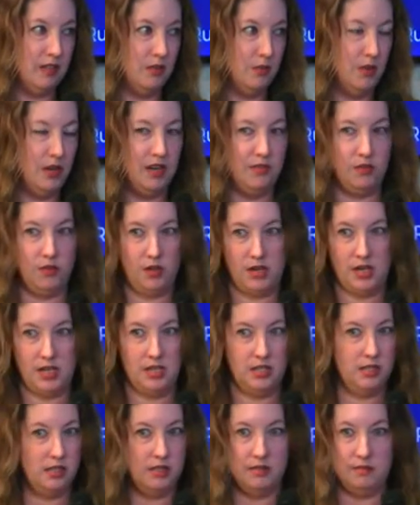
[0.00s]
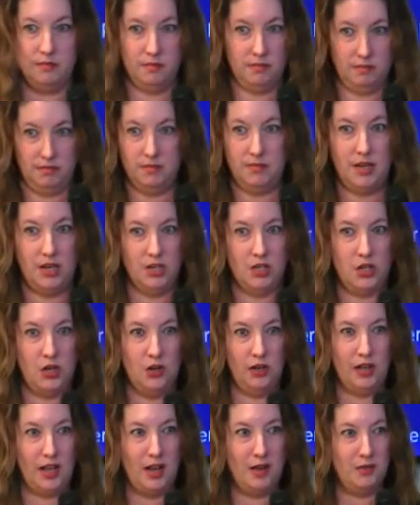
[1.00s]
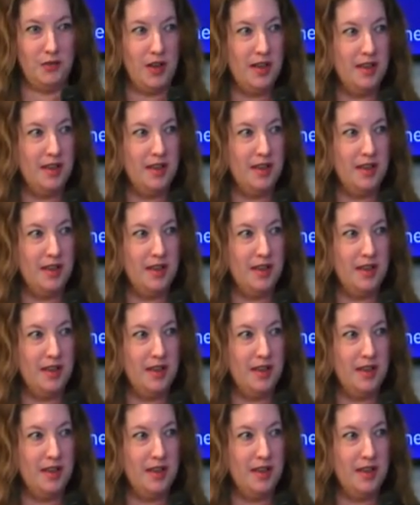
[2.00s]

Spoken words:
whatever it is into your life.